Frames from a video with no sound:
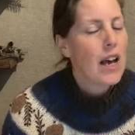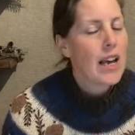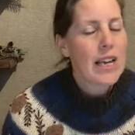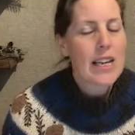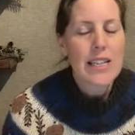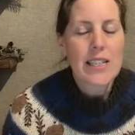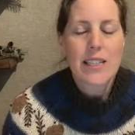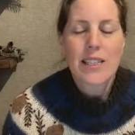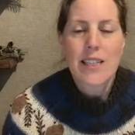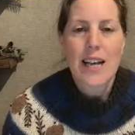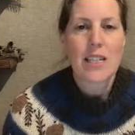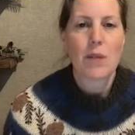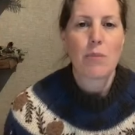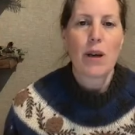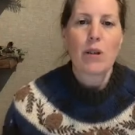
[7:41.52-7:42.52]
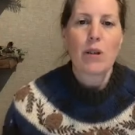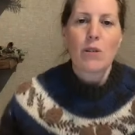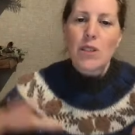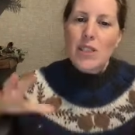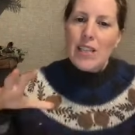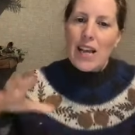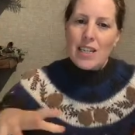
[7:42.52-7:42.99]
He set about
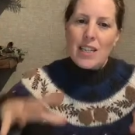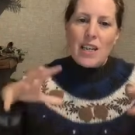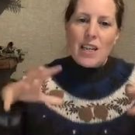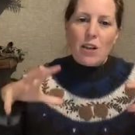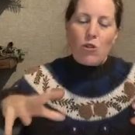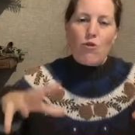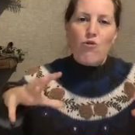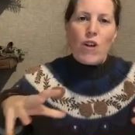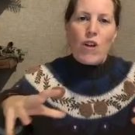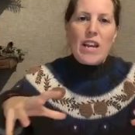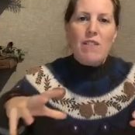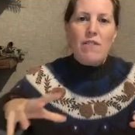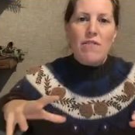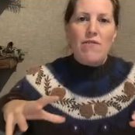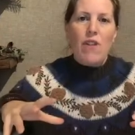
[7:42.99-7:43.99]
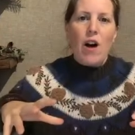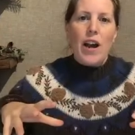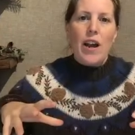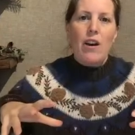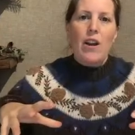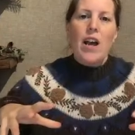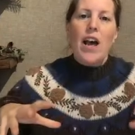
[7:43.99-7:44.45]
setting a great
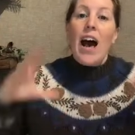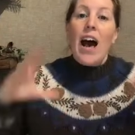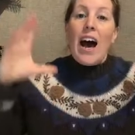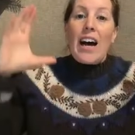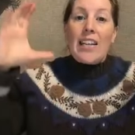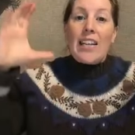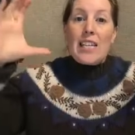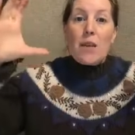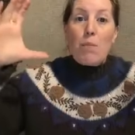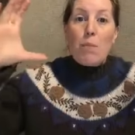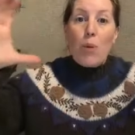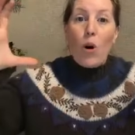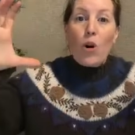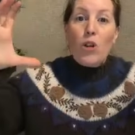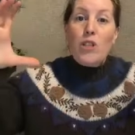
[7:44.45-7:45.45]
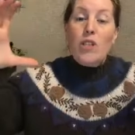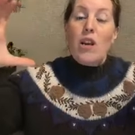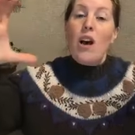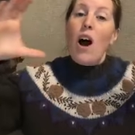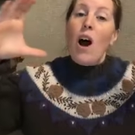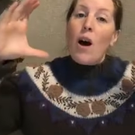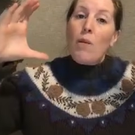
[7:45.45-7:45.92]
fire and he put
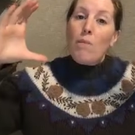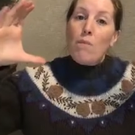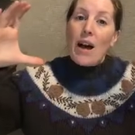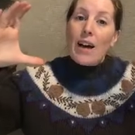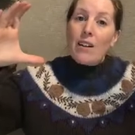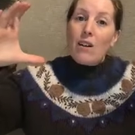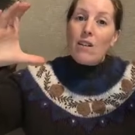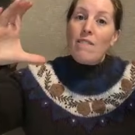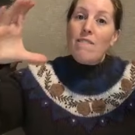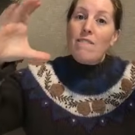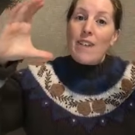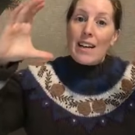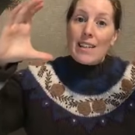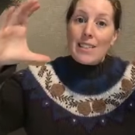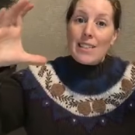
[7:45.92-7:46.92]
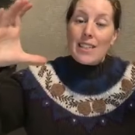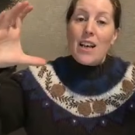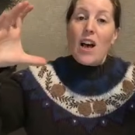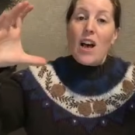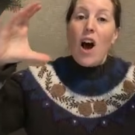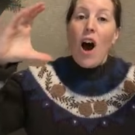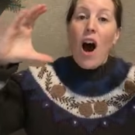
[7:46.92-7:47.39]
on Bradán Feasa
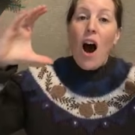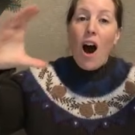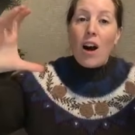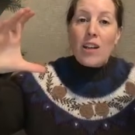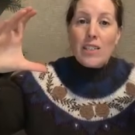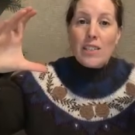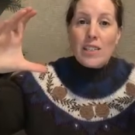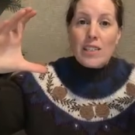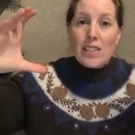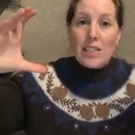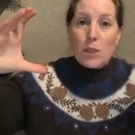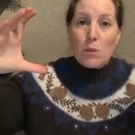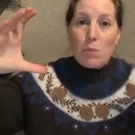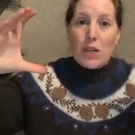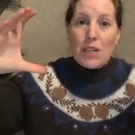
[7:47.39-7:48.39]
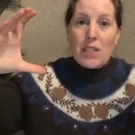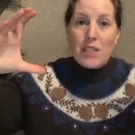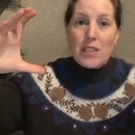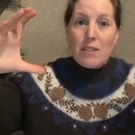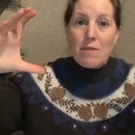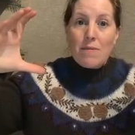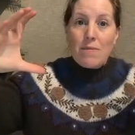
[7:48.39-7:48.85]
onto the spit,
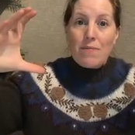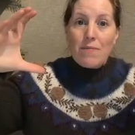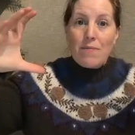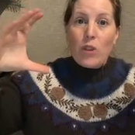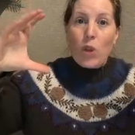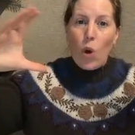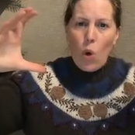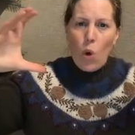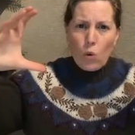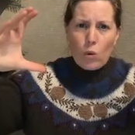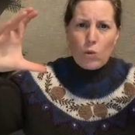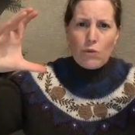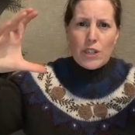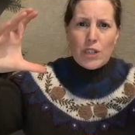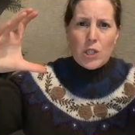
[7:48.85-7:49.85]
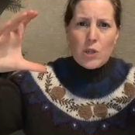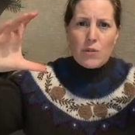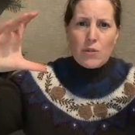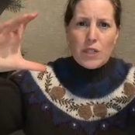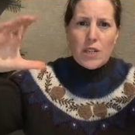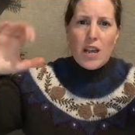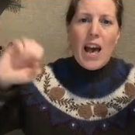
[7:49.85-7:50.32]
the whole fish of
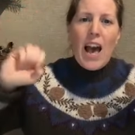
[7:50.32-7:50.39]
it,